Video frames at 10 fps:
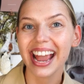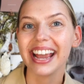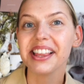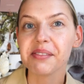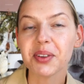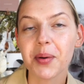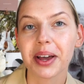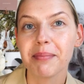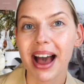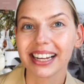Hey loves, and
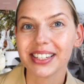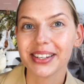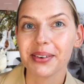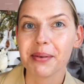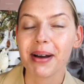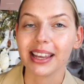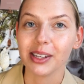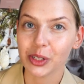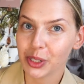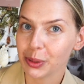welcome back to my
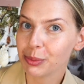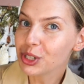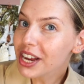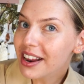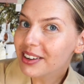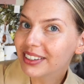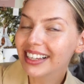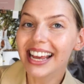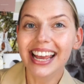YouTube channel.